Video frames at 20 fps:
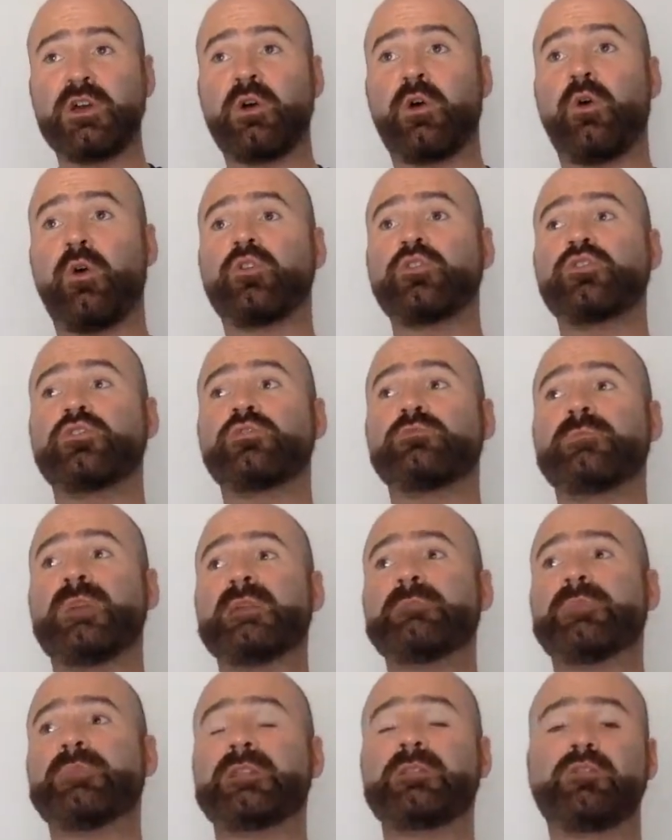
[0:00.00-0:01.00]
or you
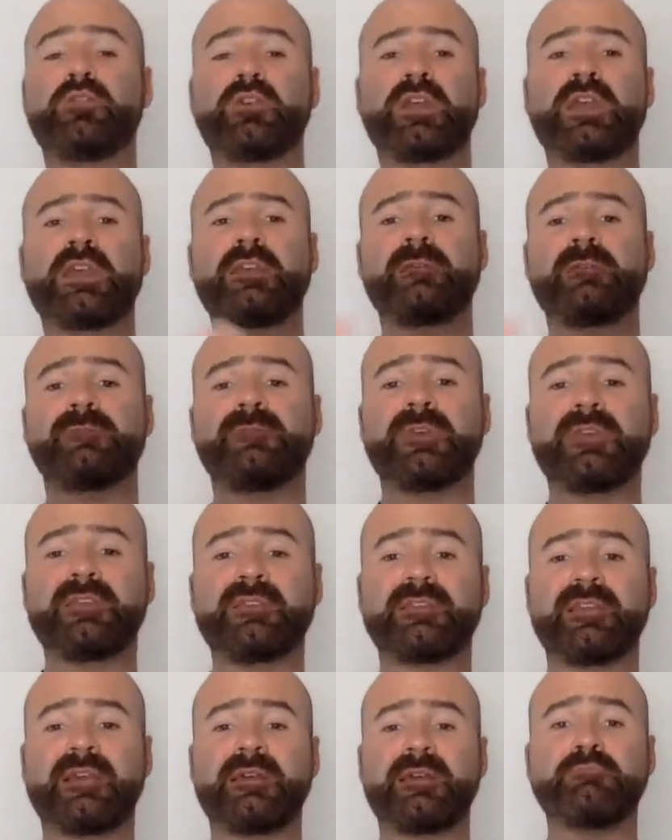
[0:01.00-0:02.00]
may be looking at
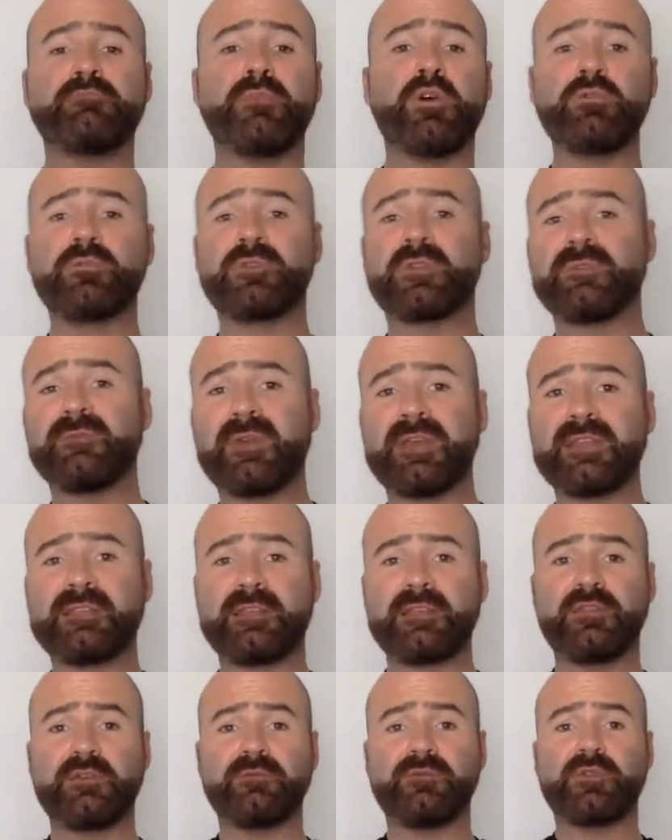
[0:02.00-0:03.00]
things like
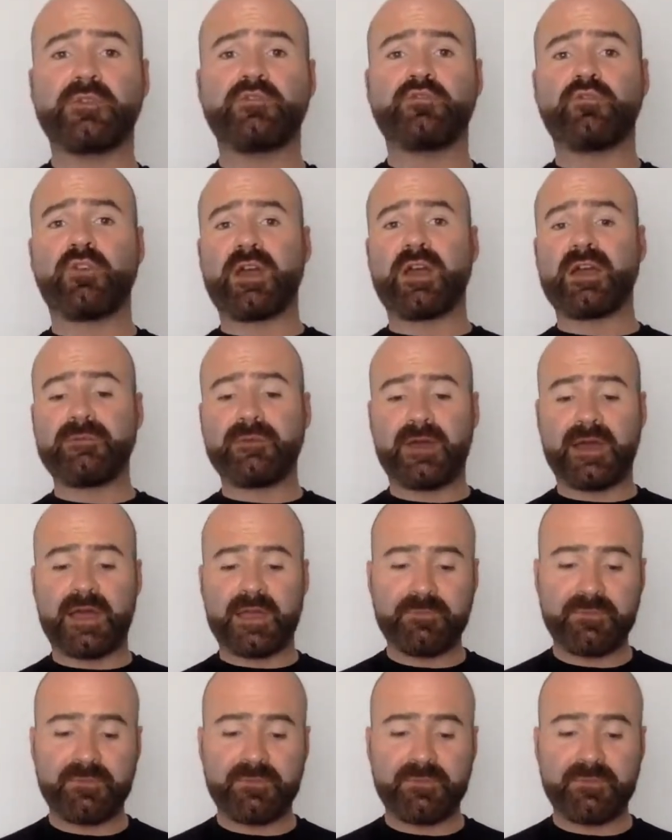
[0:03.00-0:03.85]
motivating them to drive high